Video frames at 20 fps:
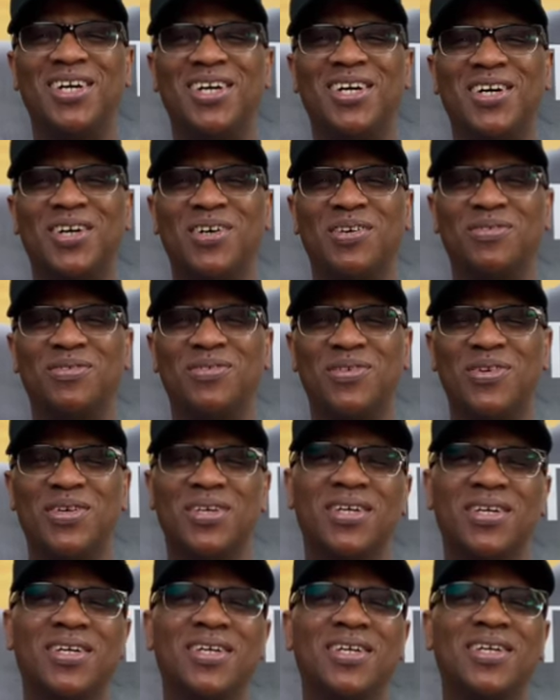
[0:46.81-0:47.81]
of
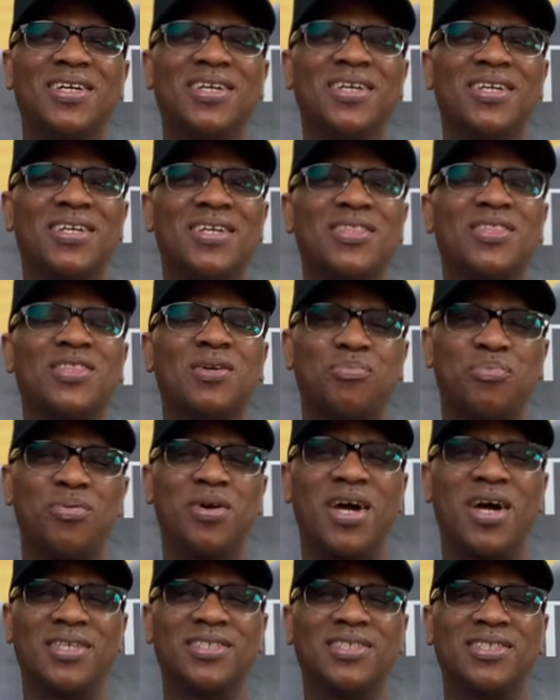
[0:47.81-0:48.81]
the
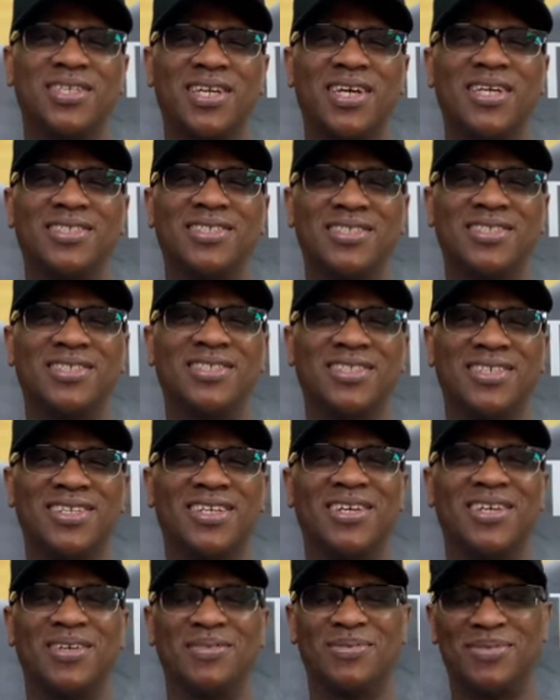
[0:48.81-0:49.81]
process. You
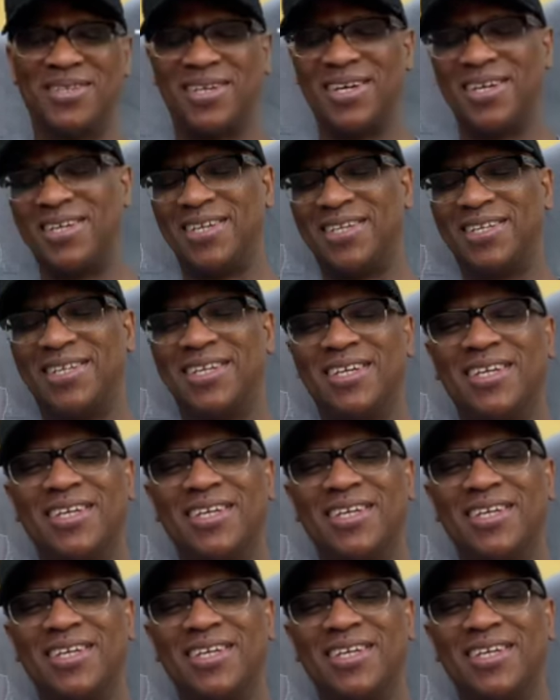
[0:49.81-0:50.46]
know what I'm saying?